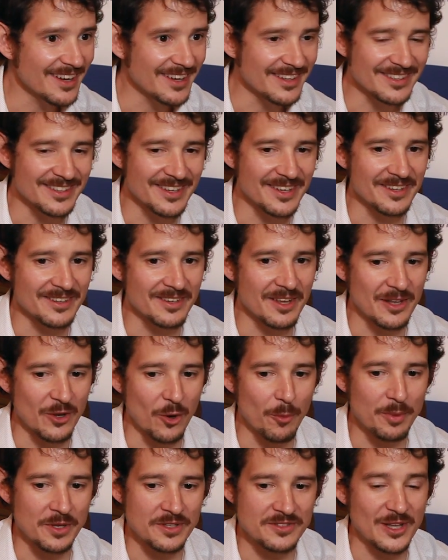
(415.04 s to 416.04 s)
I, it
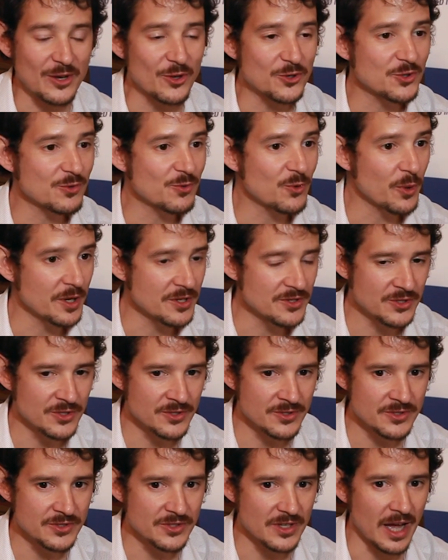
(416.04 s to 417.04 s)
opens a lot of
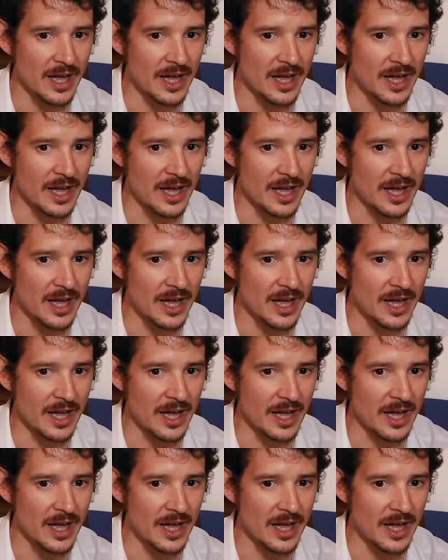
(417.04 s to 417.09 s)
questions.